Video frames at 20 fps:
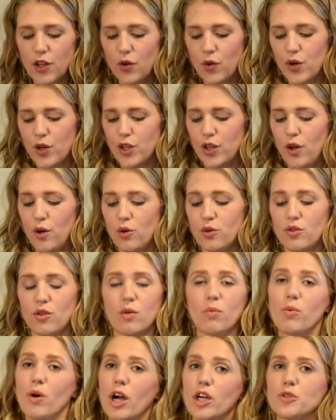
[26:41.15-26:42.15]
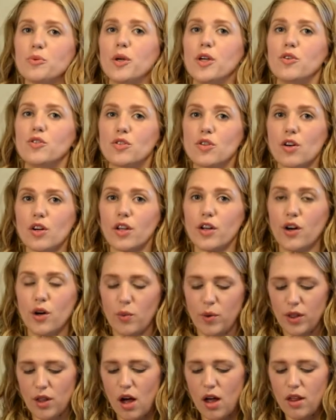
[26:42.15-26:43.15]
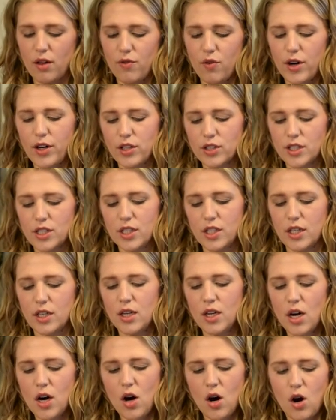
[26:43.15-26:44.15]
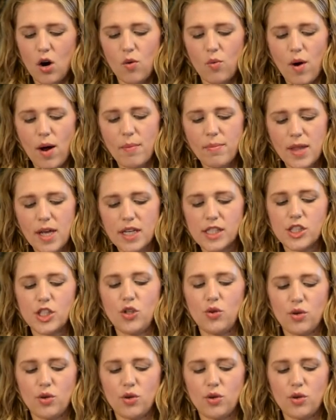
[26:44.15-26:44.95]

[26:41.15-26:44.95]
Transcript: You could use the brush we used earlier with olive oil to rub this.